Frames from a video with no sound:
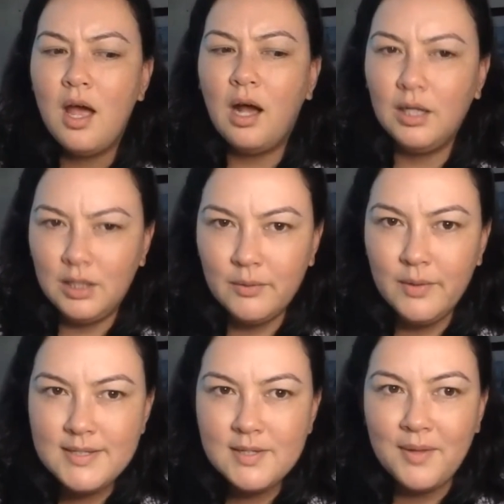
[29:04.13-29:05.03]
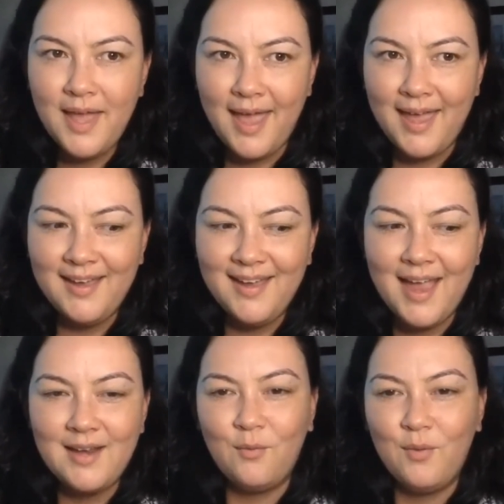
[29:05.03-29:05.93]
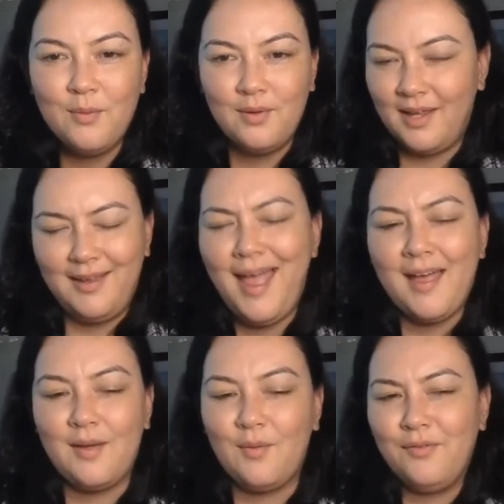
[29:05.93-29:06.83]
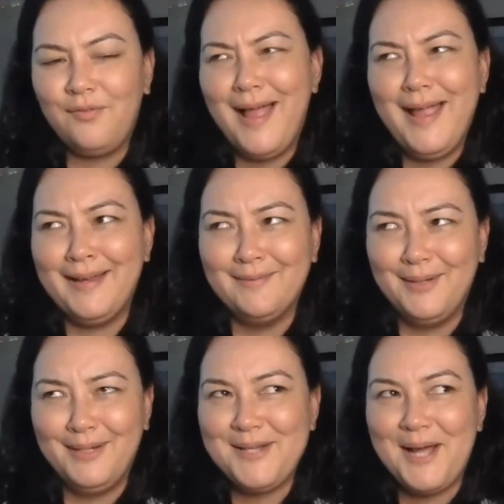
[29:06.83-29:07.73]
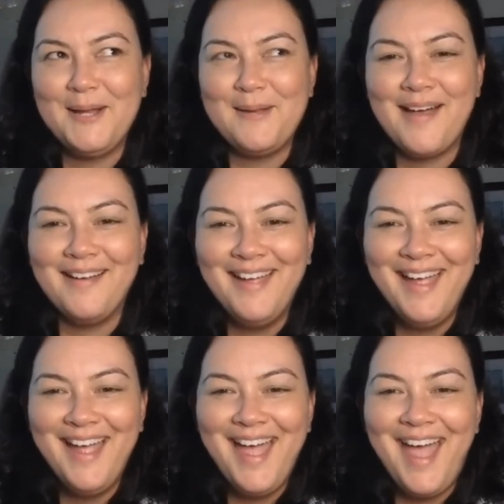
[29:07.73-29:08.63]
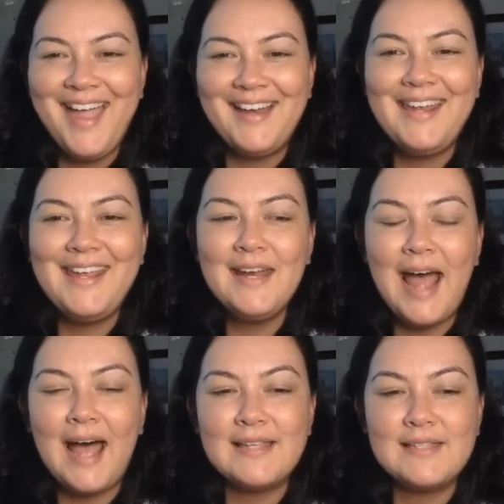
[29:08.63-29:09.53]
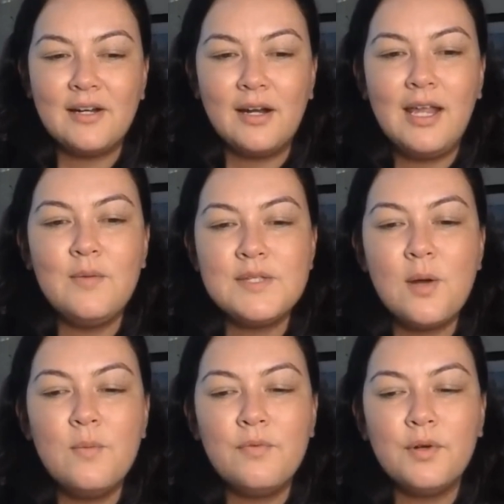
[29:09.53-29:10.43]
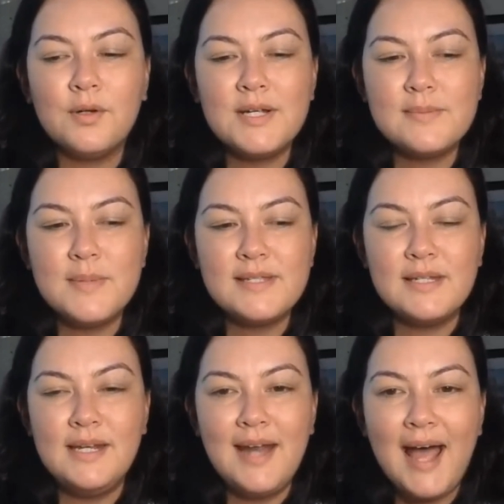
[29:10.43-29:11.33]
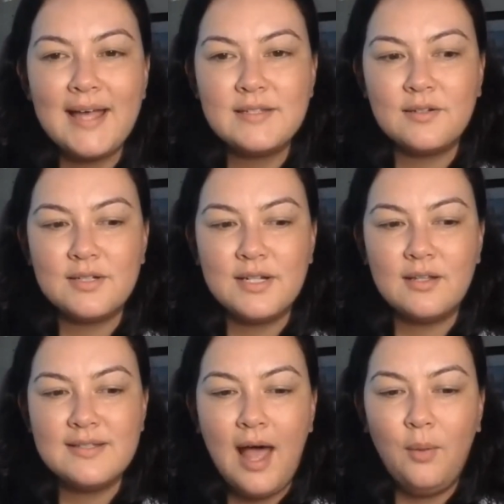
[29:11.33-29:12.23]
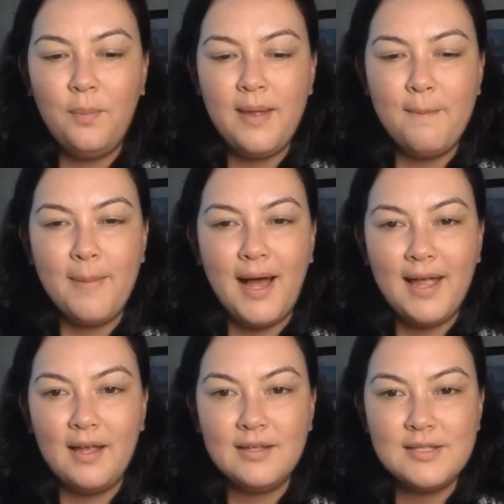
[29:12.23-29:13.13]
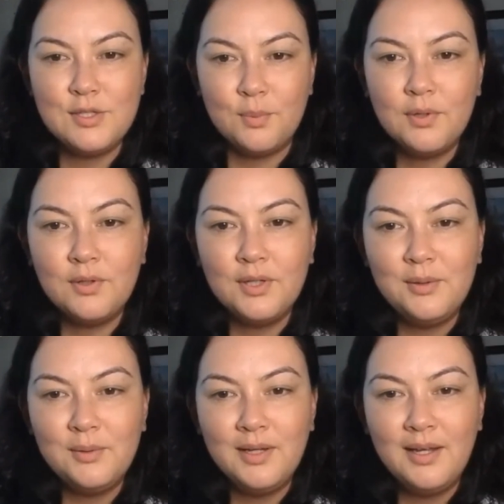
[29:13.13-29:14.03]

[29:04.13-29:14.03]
are you guys okay? And we were like, yeah, we're fine. What are you talking about? And he had asked her, he was home for Christmas and he had asked her to help him buy super glue.